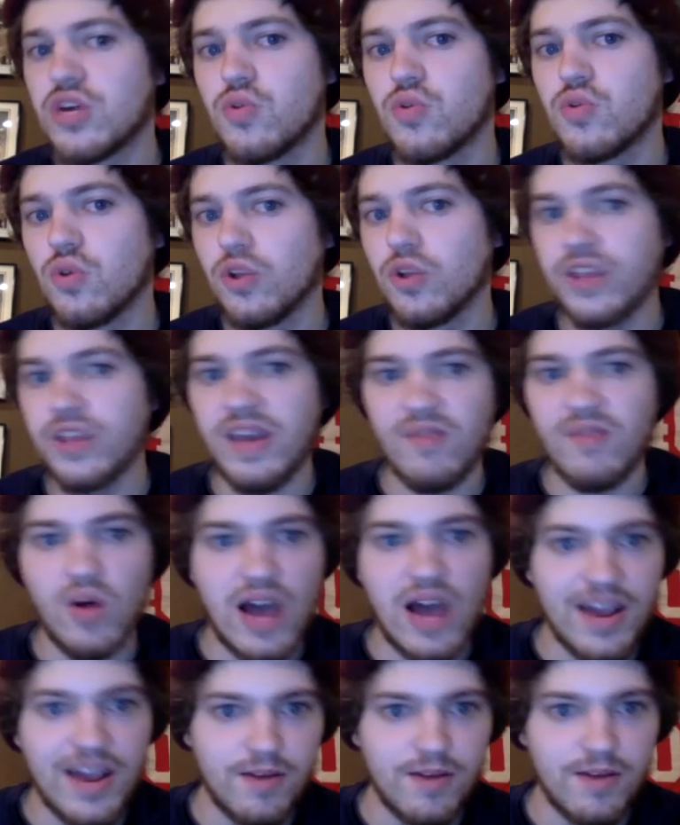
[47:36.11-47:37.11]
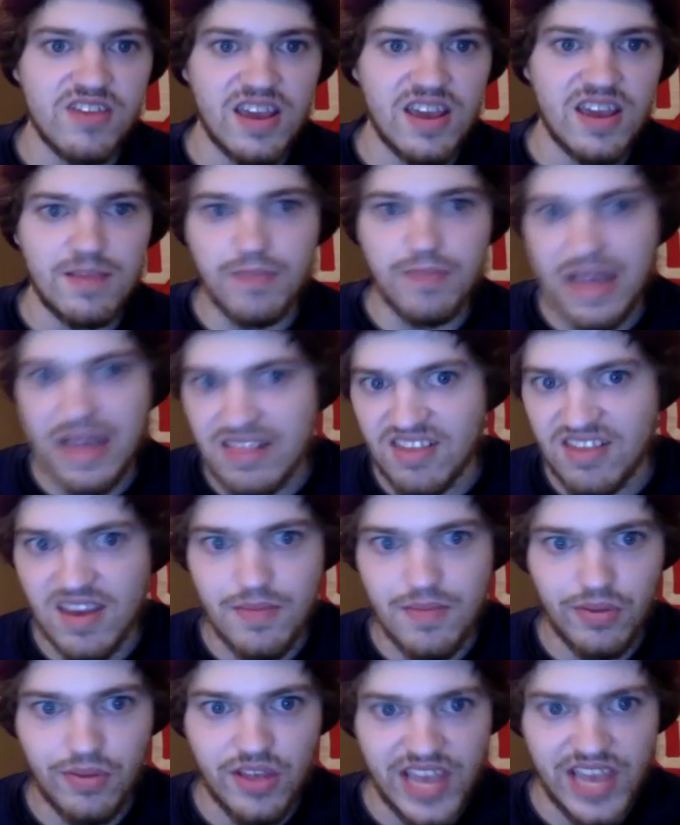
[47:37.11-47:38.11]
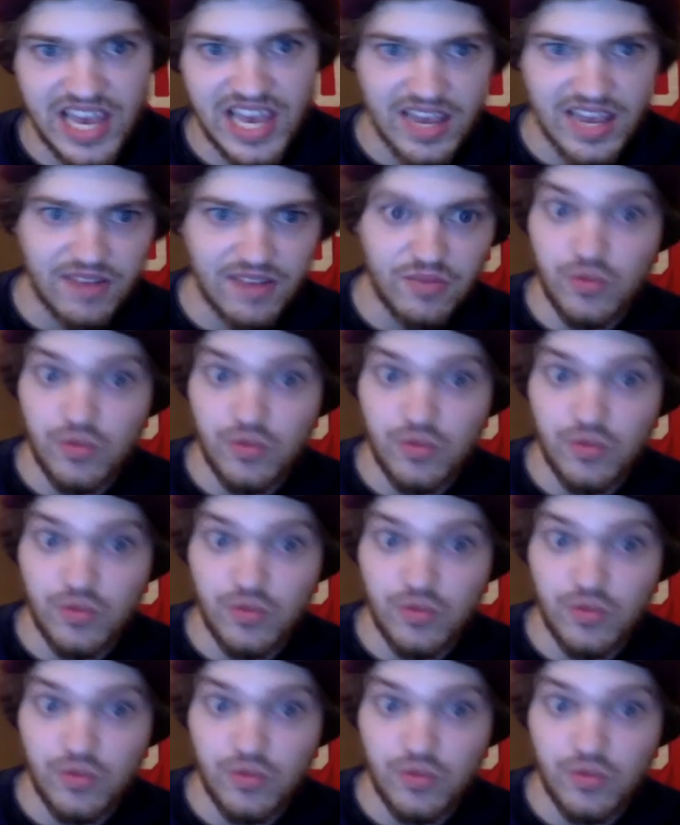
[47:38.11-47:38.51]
cool to have Ohio State and Penn State playing